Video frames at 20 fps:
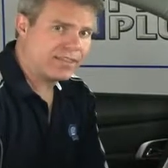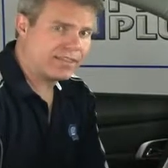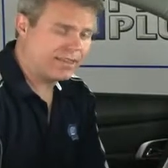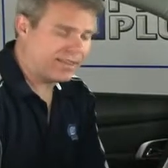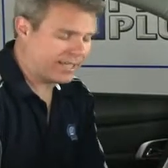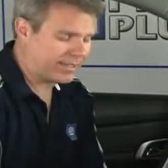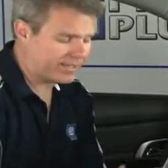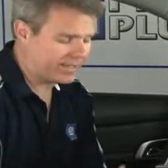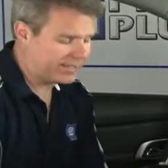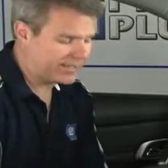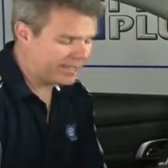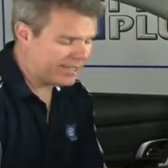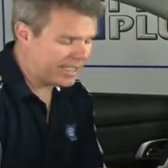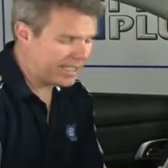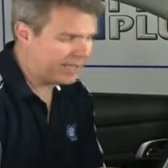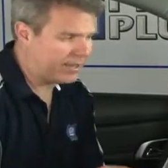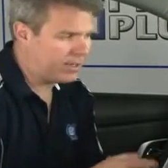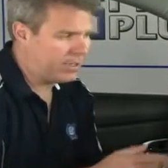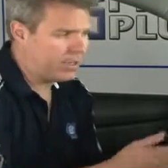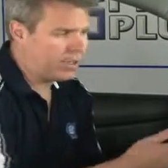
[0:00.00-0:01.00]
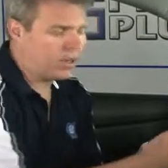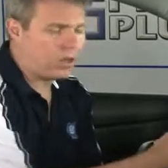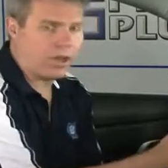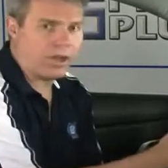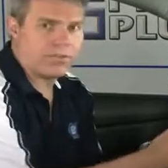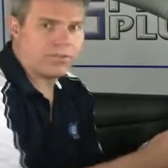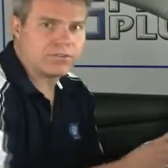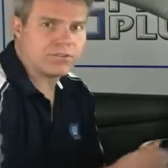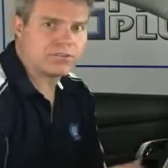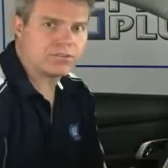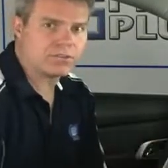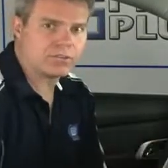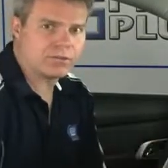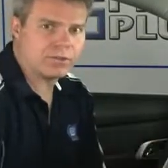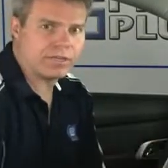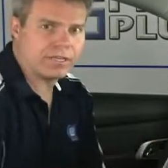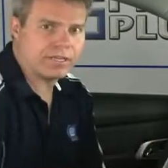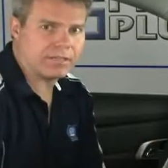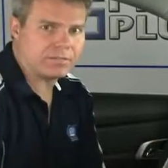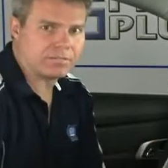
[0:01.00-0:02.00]
that I can get on the
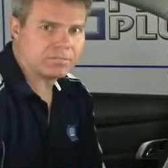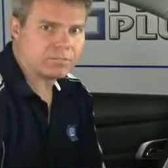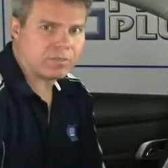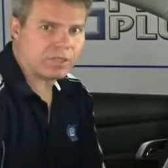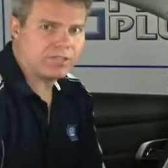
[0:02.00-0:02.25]
screen.